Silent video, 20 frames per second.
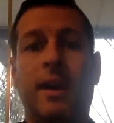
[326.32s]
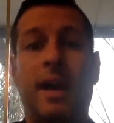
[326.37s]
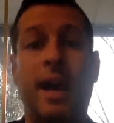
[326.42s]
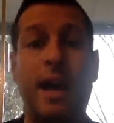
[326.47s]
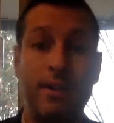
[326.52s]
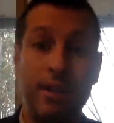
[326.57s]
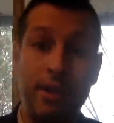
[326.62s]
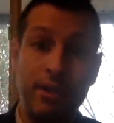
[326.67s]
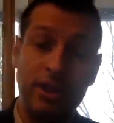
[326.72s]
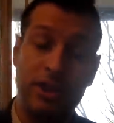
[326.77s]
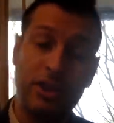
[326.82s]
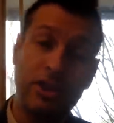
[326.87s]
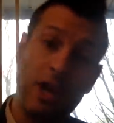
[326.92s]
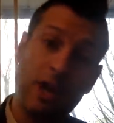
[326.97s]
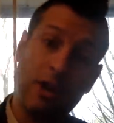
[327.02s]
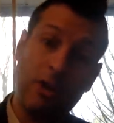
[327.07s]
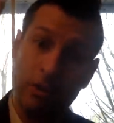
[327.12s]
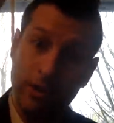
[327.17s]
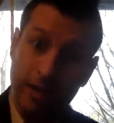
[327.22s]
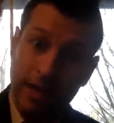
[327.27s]
and then the
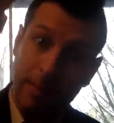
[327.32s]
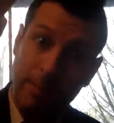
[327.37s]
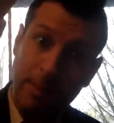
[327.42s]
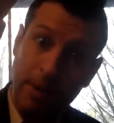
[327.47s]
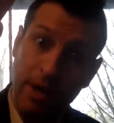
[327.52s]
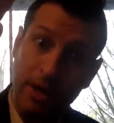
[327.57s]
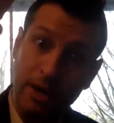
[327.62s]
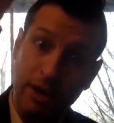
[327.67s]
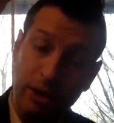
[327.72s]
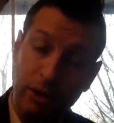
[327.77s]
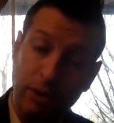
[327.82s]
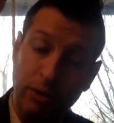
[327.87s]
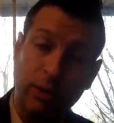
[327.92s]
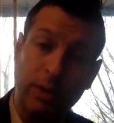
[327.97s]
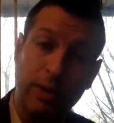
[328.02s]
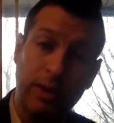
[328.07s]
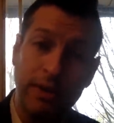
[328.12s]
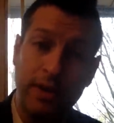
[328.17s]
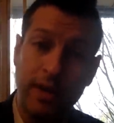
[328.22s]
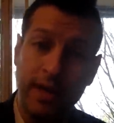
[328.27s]
stock goes up on
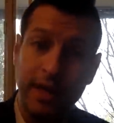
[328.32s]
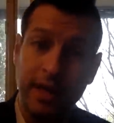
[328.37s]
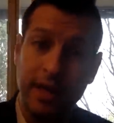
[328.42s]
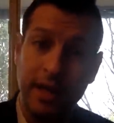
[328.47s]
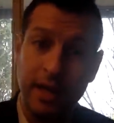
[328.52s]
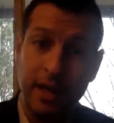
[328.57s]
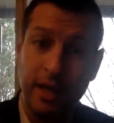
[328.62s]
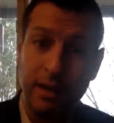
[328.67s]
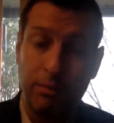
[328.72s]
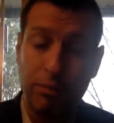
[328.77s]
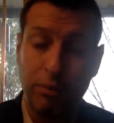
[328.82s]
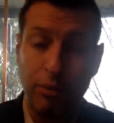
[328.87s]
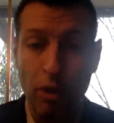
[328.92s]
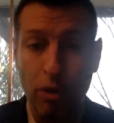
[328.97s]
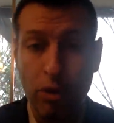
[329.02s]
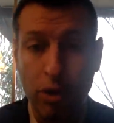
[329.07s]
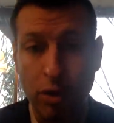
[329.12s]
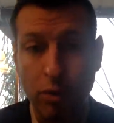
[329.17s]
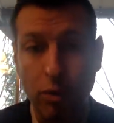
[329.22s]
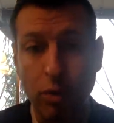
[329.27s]
you, the
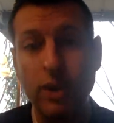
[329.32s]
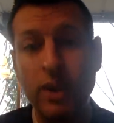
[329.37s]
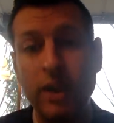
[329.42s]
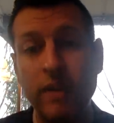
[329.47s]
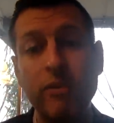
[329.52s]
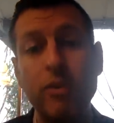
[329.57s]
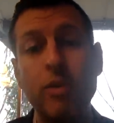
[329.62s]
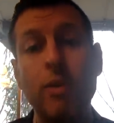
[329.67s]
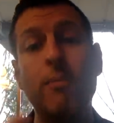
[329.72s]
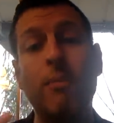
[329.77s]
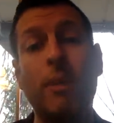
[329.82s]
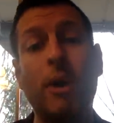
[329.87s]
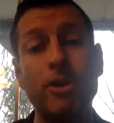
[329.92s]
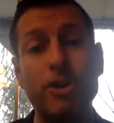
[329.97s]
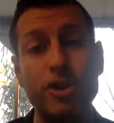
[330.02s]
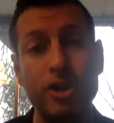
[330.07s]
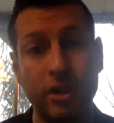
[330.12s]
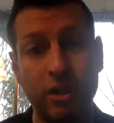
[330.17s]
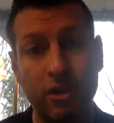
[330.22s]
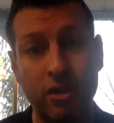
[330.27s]
broker will give you a
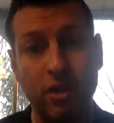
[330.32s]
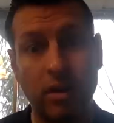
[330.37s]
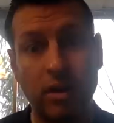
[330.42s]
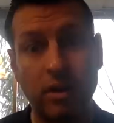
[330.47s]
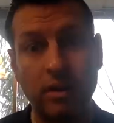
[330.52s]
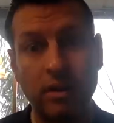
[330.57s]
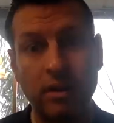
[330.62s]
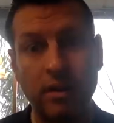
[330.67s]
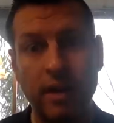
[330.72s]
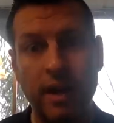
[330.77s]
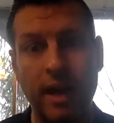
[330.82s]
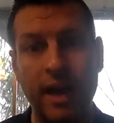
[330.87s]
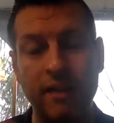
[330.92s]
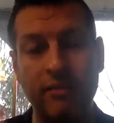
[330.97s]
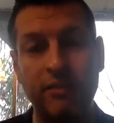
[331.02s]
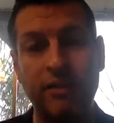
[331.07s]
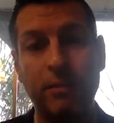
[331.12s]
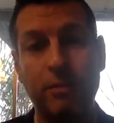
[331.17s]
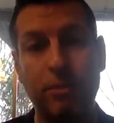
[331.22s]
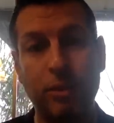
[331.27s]
margin call. And
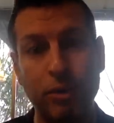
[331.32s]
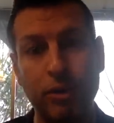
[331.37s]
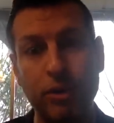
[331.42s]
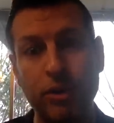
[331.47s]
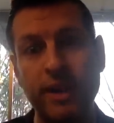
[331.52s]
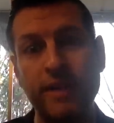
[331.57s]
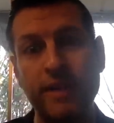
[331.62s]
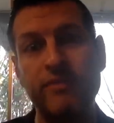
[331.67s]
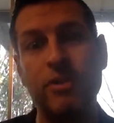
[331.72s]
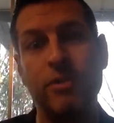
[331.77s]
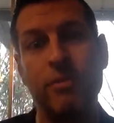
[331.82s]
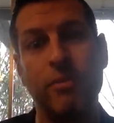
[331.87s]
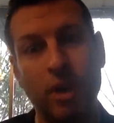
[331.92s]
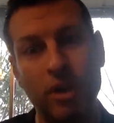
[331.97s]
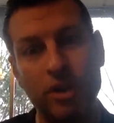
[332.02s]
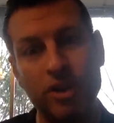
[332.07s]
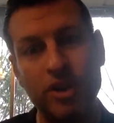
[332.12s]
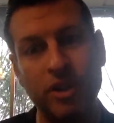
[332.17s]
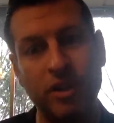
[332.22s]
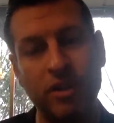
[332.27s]
if the broker gives you a
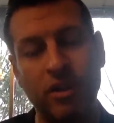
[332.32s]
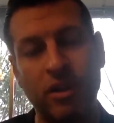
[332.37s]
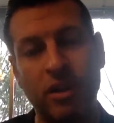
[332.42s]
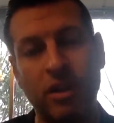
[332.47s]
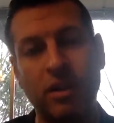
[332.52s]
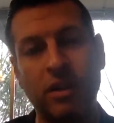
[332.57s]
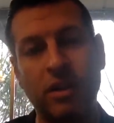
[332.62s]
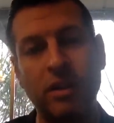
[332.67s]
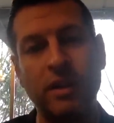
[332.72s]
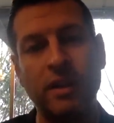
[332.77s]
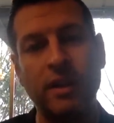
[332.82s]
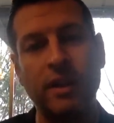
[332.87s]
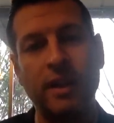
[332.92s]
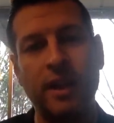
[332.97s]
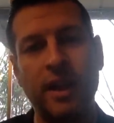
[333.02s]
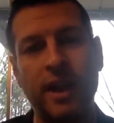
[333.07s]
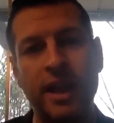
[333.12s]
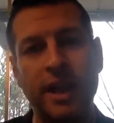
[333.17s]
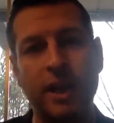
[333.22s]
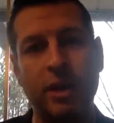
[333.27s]
margin call
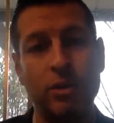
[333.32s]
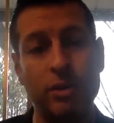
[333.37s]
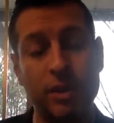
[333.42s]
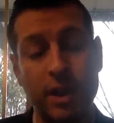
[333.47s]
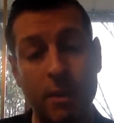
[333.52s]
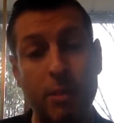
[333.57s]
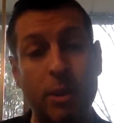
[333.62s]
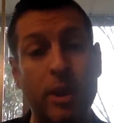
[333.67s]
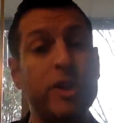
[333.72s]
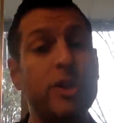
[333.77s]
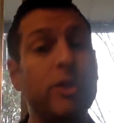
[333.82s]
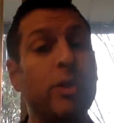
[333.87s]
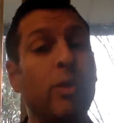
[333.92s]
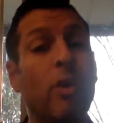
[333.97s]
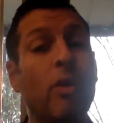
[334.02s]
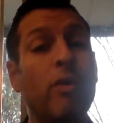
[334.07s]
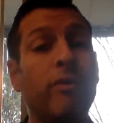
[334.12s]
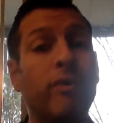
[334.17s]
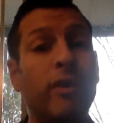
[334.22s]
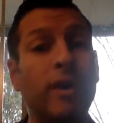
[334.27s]
and it goes up on you
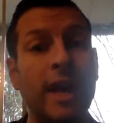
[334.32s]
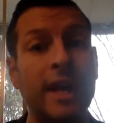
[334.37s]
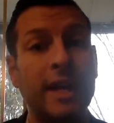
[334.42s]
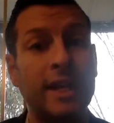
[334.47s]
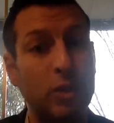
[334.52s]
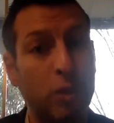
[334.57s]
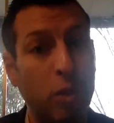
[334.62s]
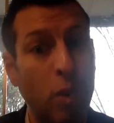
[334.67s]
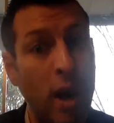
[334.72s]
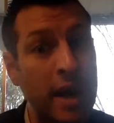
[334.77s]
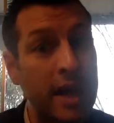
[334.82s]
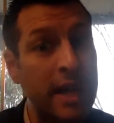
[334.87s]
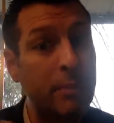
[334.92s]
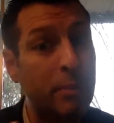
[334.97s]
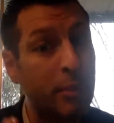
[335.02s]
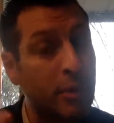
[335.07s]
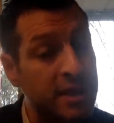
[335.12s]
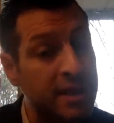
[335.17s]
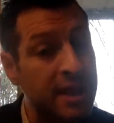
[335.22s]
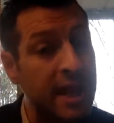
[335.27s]
over like 20%,
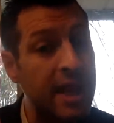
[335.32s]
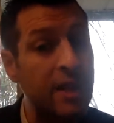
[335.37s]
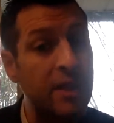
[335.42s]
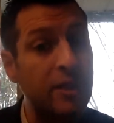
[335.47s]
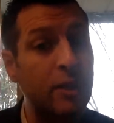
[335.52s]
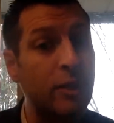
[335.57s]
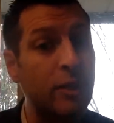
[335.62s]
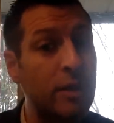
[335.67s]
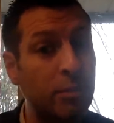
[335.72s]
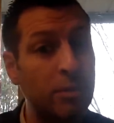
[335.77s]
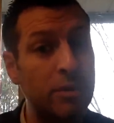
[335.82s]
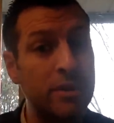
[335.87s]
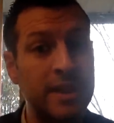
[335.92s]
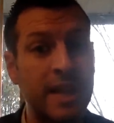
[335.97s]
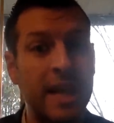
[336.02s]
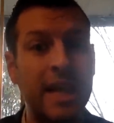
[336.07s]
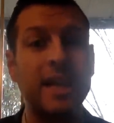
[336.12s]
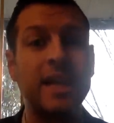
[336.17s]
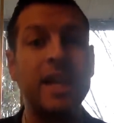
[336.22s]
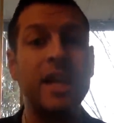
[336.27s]

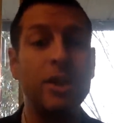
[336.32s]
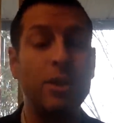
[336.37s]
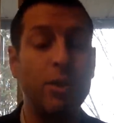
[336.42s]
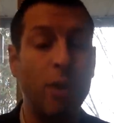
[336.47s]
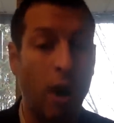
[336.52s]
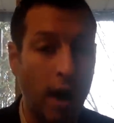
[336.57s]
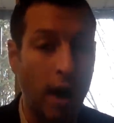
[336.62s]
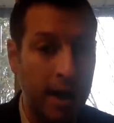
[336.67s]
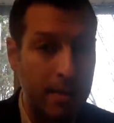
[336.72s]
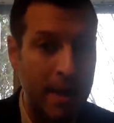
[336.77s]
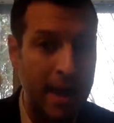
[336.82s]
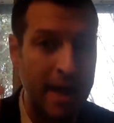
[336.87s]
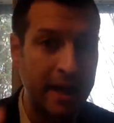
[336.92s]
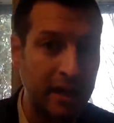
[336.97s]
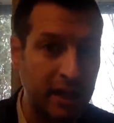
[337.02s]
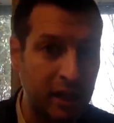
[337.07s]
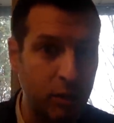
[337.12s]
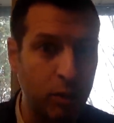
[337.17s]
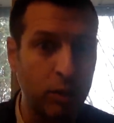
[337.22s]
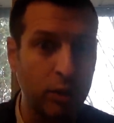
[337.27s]
30%, you
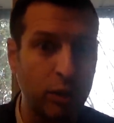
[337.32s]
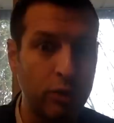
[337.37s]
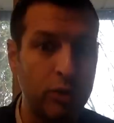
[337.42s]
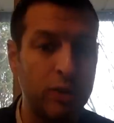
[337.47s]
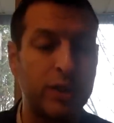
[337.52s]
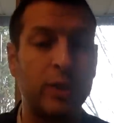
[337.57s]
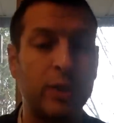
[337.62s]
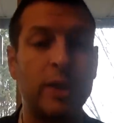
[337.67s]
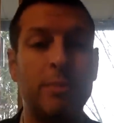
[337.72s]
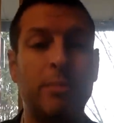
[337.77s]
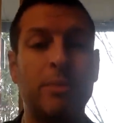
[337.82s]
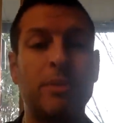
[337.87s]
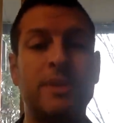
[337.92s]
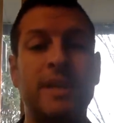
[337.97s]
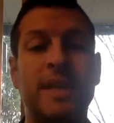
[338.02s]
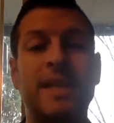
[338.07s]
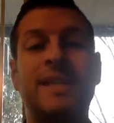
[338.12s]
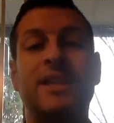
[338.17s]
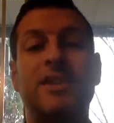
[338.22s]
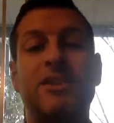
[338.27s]
automatically will lose
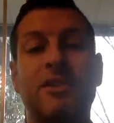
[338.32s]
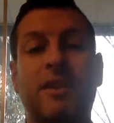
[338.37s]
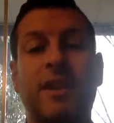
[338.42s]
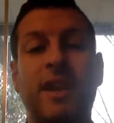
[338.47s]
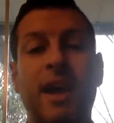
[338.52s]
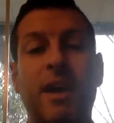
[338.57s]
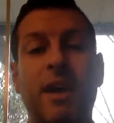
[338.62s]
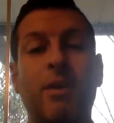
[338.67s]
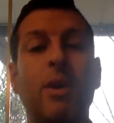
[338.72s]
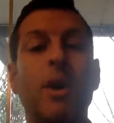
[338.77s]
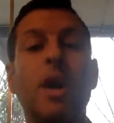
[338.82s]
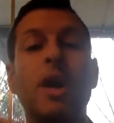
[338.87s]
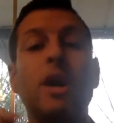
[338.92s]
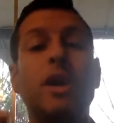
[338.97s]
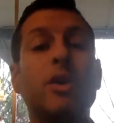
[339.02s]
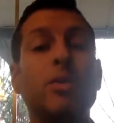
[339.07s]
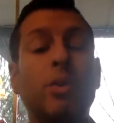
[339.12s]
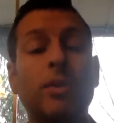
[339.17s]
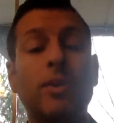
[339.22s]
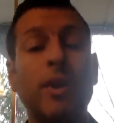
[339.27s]
30% in your account.
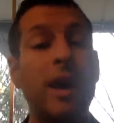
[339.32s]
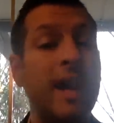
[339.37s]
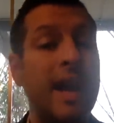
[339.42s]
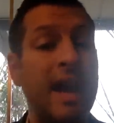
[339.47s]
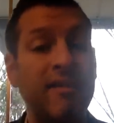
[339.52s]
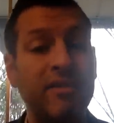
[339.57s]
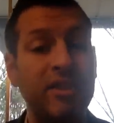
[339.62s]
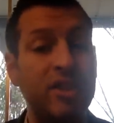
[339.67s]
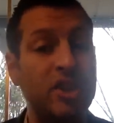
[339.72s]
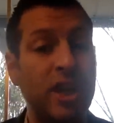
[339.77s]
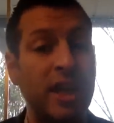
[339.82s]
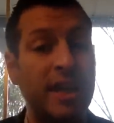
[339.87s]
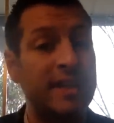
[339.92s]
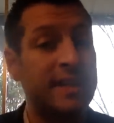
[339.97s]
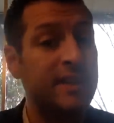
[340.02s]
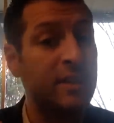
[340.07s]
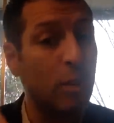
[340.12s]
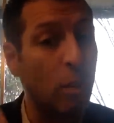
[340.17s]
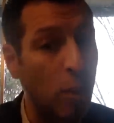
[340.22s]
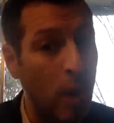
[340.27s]
You will not have the
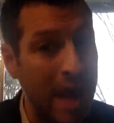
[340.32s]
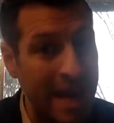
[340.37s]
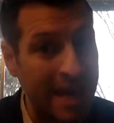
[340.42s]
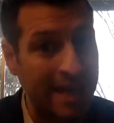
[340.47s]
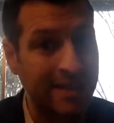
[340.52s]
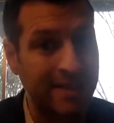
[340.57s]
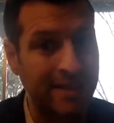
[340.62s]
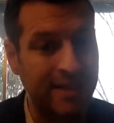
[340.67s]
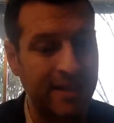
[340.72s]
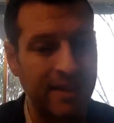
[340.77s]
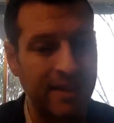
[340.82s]
chance to wait.